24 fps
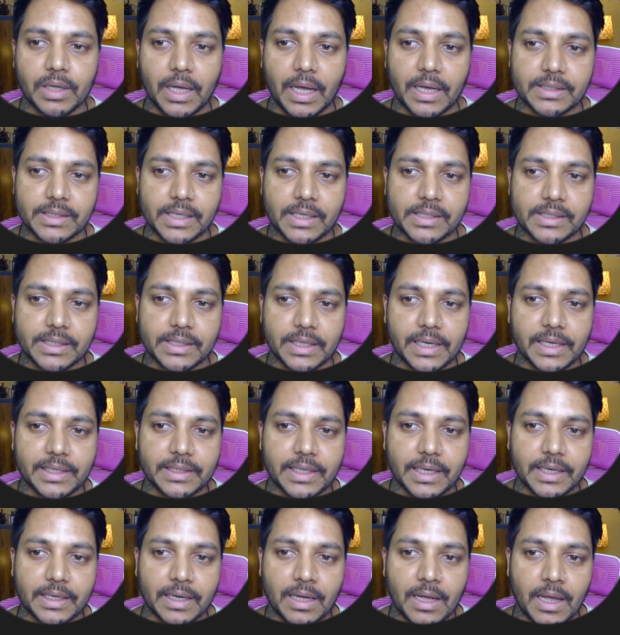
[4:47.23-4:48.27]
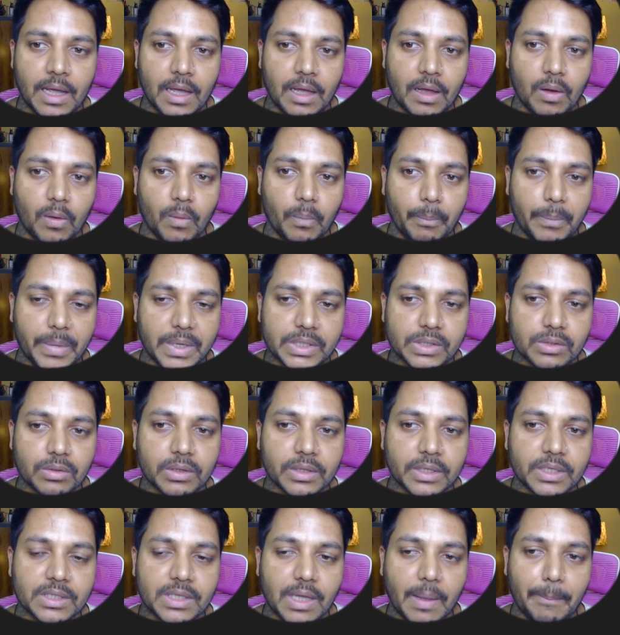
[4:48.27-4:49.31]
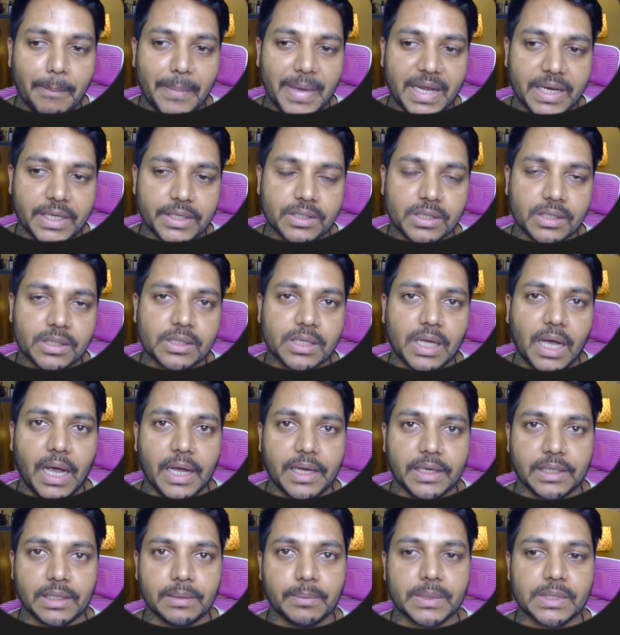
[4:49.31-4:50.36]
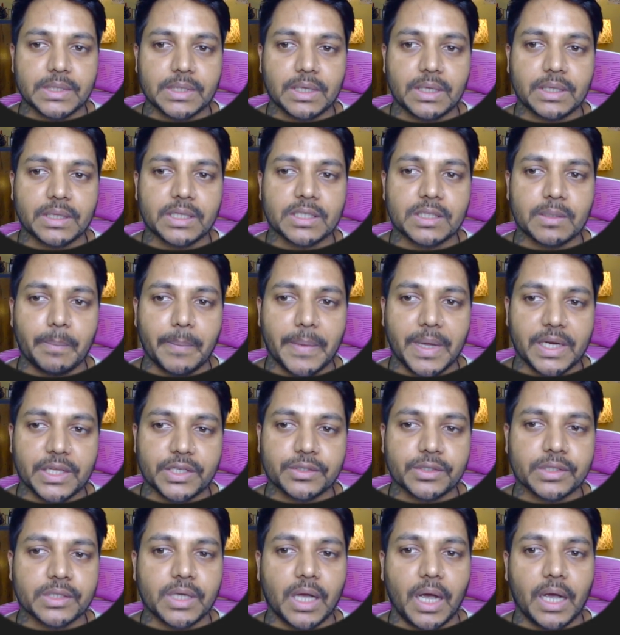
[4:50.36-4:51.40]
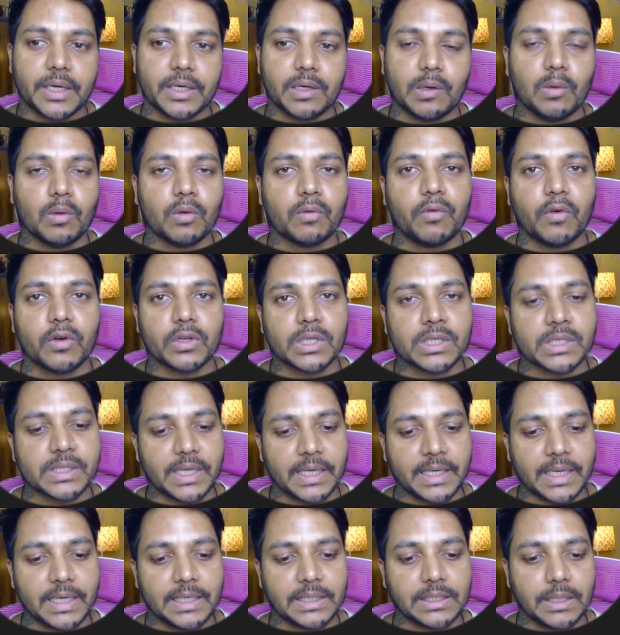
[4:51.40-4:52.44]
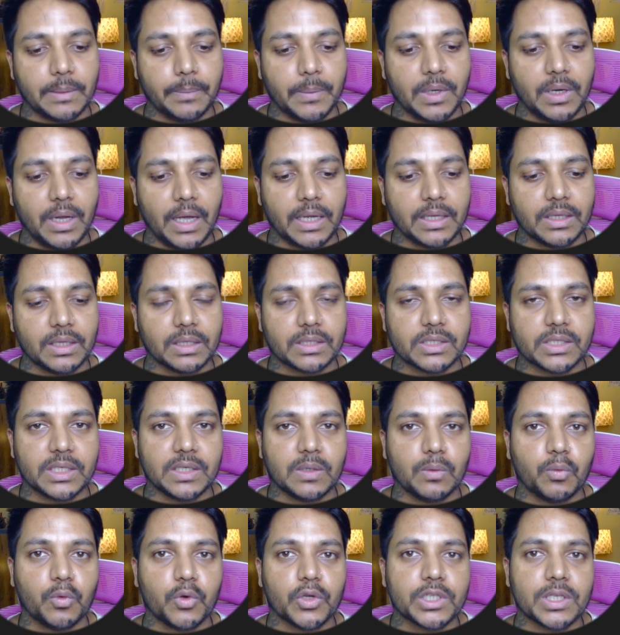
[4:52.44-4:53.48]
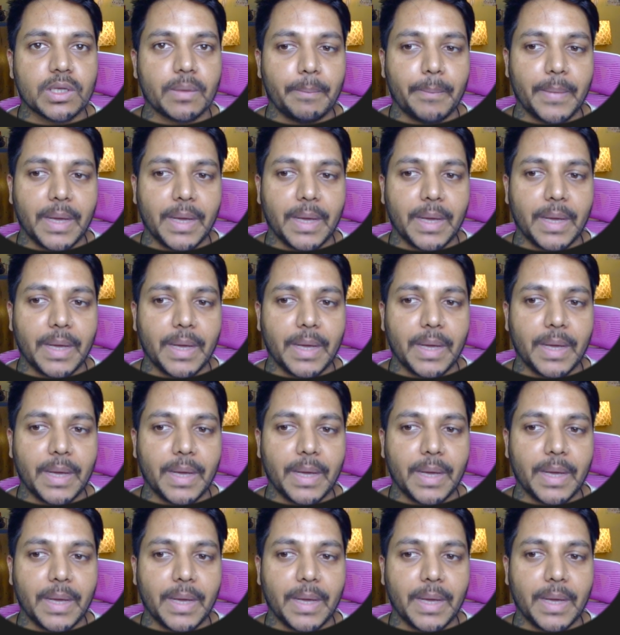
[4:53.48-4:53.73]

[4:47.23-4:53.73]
As I said that Based on this manager's ID, basically this manager's ID, look for the second table and see which